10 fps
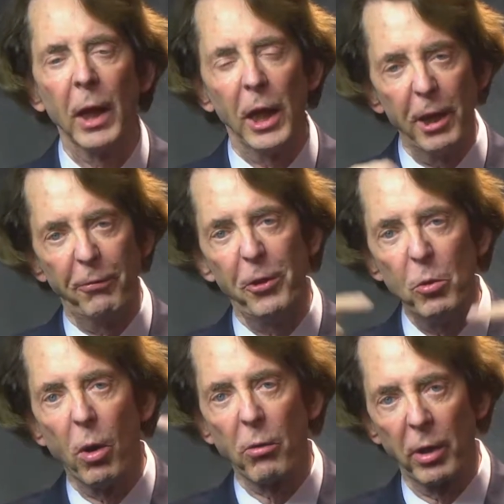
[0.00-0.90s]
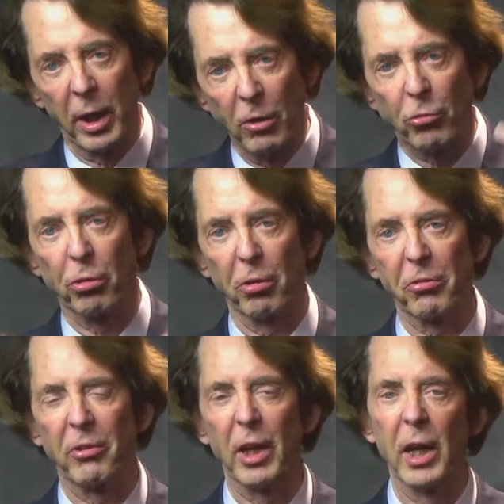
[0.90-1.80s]
If you own an
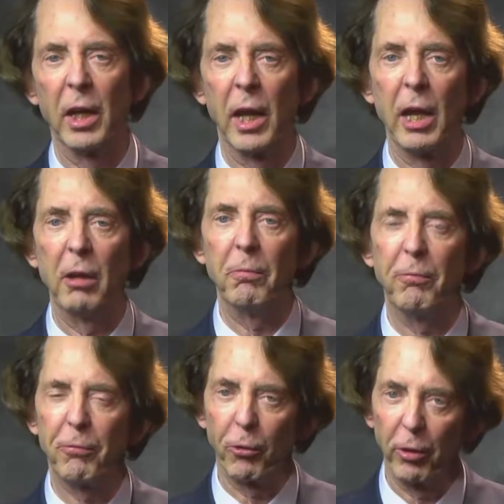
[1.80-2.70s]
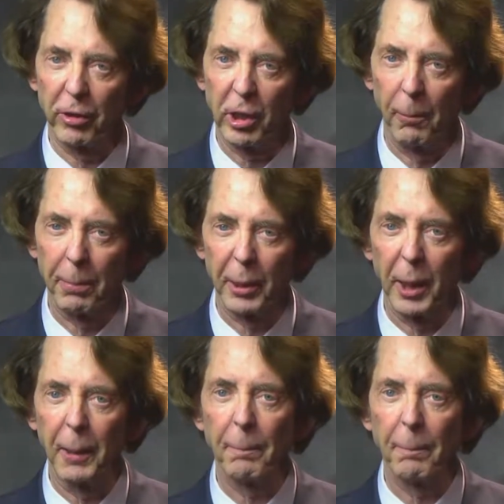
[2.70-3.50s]
interest in a foreign company,